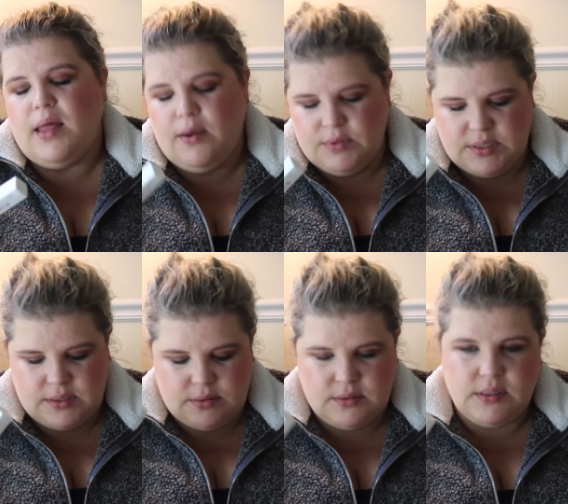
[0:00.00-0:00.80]
I was,
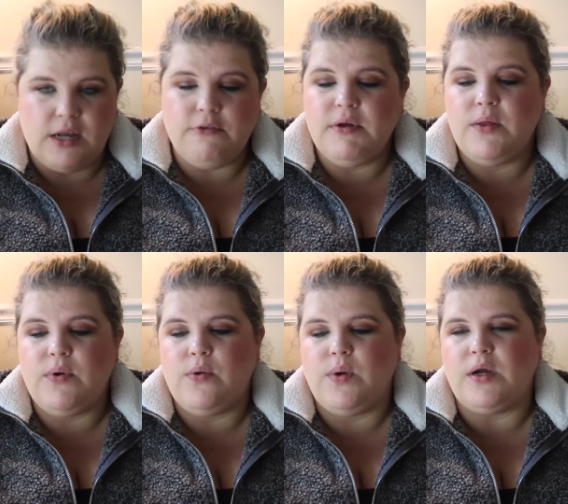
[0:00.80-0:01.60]
I don't really
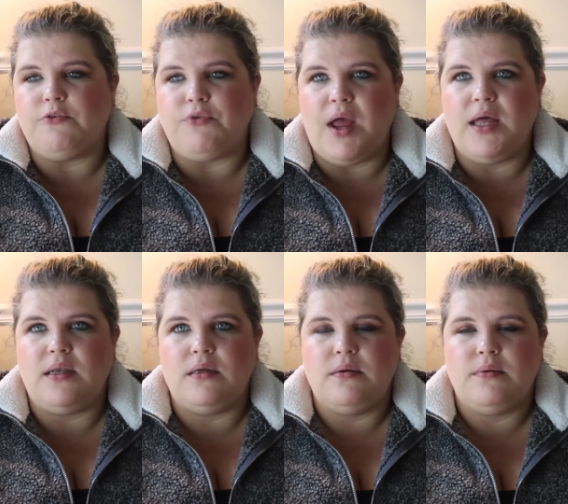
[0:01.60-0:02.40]
want to wear red,